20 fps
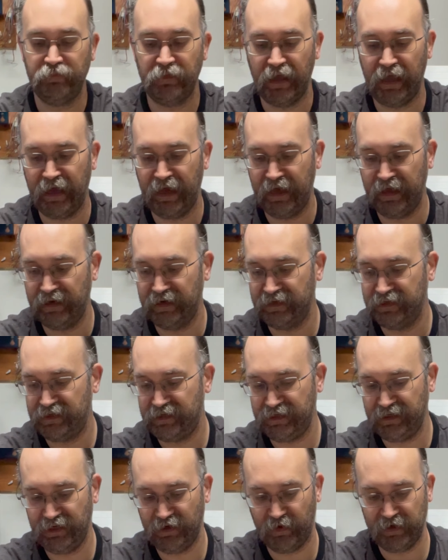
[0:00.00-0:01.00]

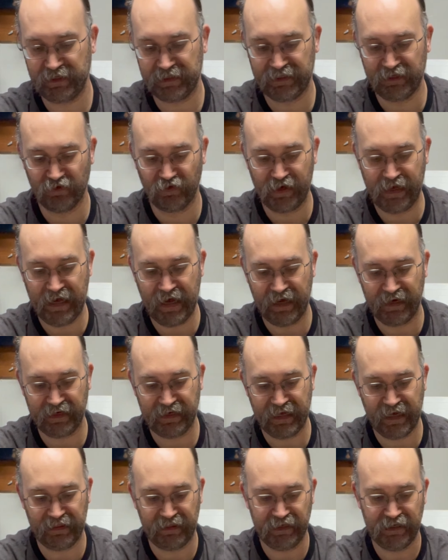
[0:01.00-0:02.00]
and I still can't
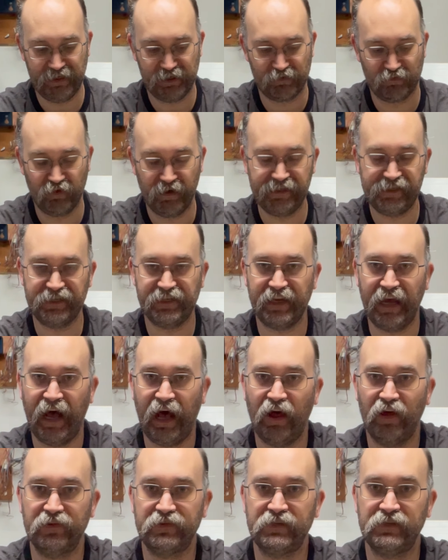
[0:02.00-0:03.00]
get these ridges
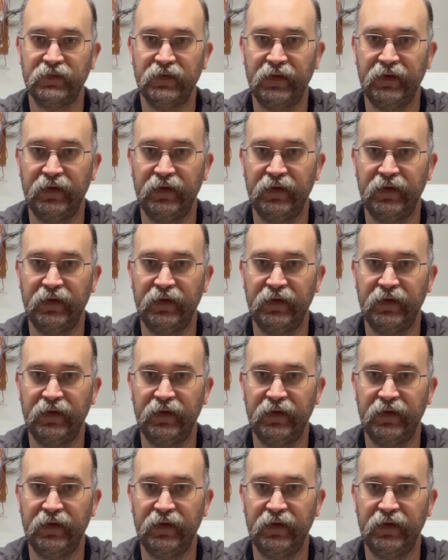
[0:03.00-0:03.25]
out,